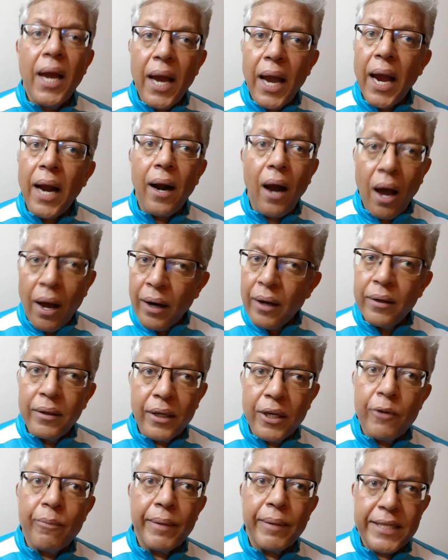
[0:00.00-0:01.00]
and Anand
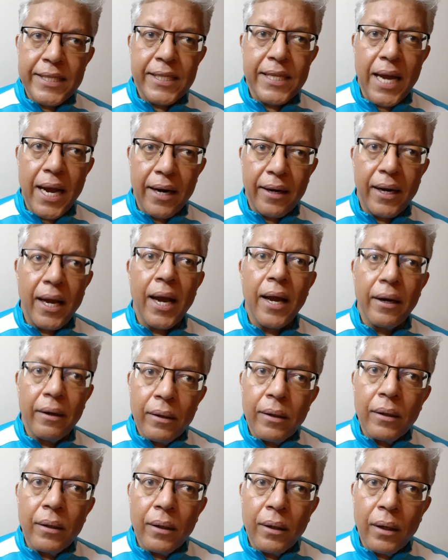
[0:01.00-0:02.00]
didn't miss that,
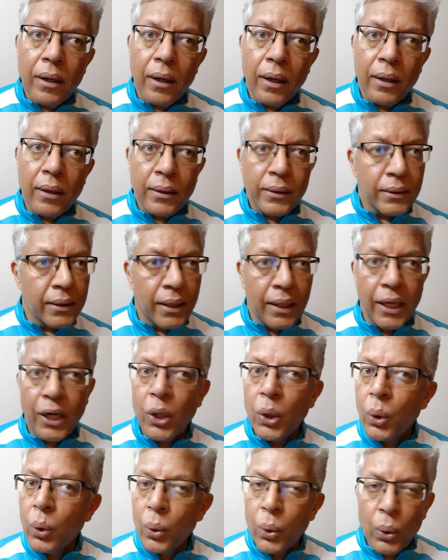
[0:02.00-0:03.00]
and
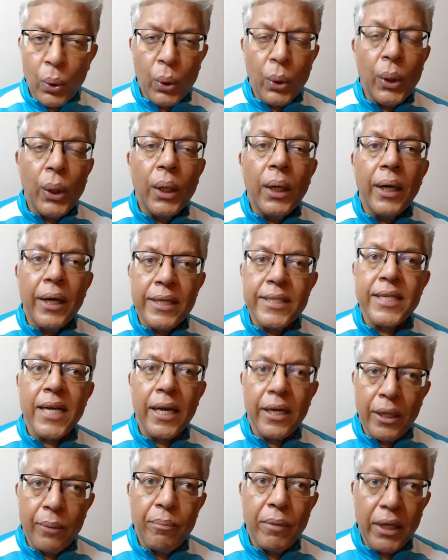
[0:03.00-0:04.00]
Liko
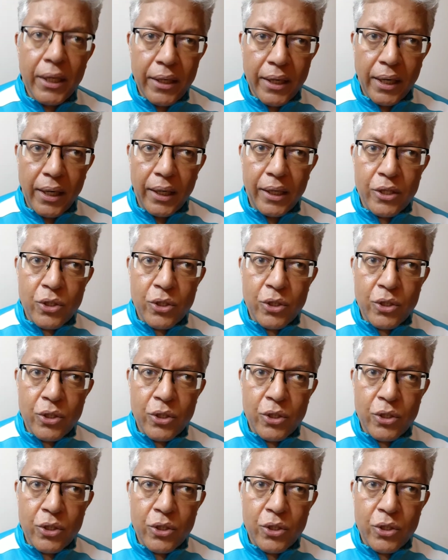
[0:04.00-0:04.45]
resigned immediately.